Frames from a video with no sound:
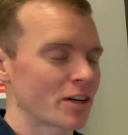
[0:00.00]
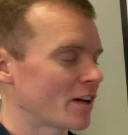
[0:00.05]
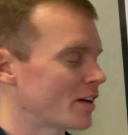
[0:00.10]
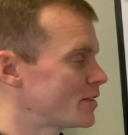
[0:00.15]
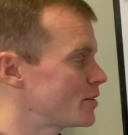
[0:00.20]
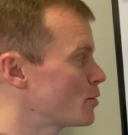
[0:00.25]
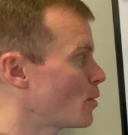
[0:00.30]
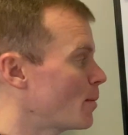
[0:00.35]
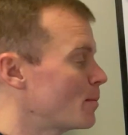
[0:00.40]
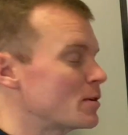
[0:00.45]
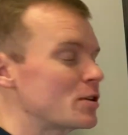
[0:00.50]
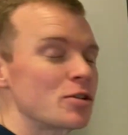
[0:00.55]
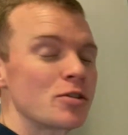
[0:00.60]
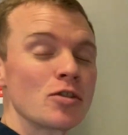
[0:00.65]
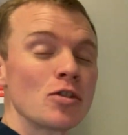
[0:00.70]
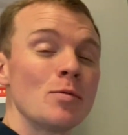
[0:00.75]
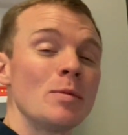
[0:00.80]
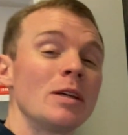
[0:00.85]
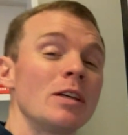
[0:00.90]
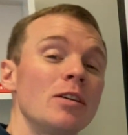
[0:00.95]
and so I'm
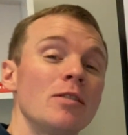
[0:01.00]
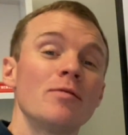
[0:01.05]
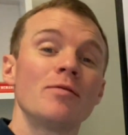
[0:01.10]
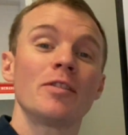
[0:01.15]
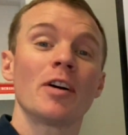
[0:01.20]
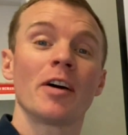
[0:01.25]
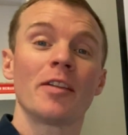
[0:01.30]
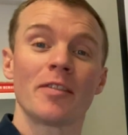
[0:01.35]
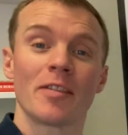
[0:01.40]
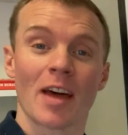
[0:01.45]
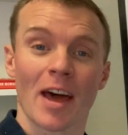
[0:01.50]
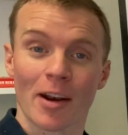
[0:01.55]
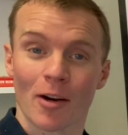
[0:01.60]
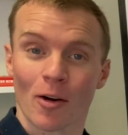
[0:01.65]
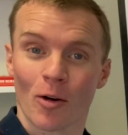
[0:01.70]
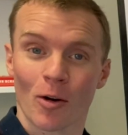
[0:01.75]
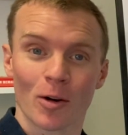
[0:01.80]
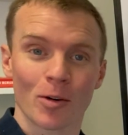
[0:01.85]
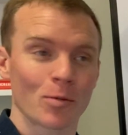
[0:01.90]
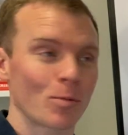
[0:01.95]
assuming you've done that
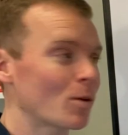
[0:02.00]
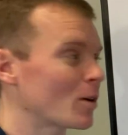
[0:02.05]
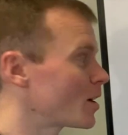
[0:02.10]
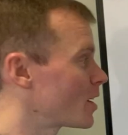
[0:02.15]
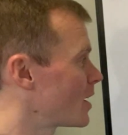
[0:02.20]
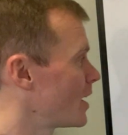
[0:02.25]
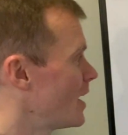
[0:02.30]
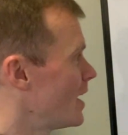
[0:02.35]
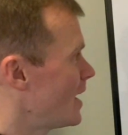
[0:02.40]
hard work,